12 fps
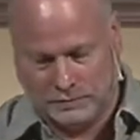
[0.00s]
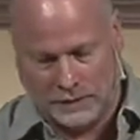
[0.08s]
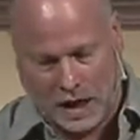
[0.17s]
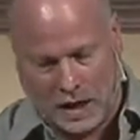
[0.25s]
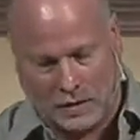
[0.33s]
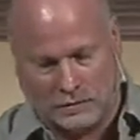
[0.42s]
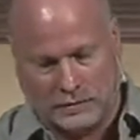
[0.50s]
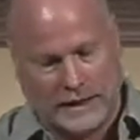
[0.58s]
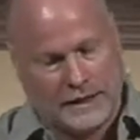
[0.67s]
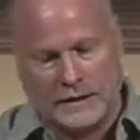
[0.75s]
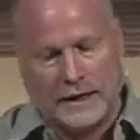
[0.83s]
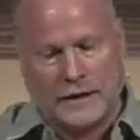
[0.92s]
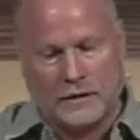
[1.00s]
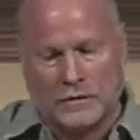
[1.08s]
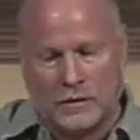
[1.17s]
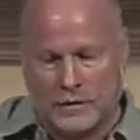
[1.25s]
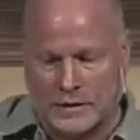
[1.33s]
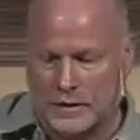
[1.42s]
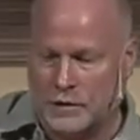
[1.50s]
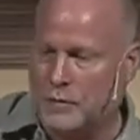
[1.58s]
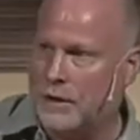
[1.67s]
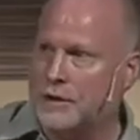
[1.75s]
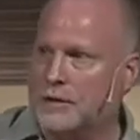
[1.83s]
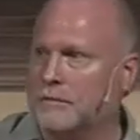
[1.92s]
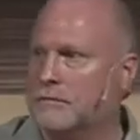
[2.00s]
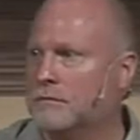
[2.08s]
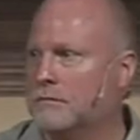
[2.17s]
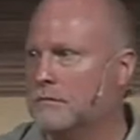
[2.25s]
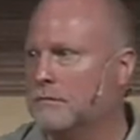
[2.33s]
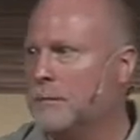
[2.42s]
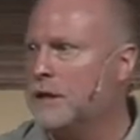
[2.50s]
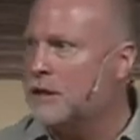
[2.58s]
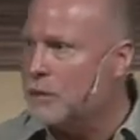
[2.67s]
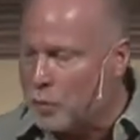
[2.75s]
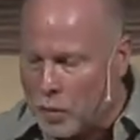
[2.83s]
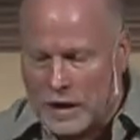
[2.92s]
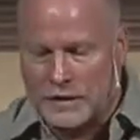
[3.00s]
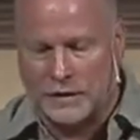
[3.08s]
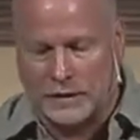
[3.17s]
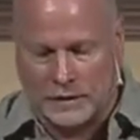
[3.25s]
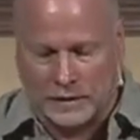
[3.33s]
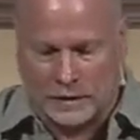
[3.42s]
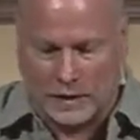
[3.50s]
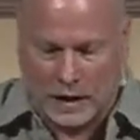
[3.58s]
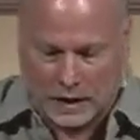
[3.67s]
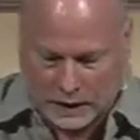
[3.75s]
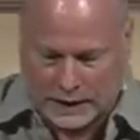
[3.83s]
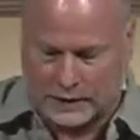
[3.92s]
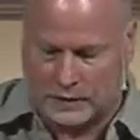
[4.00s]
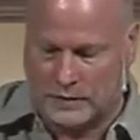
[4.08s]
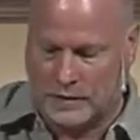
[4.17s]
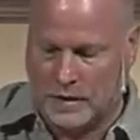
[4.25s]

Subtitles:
No, he didn't take control of the situation because he wasn't a leader.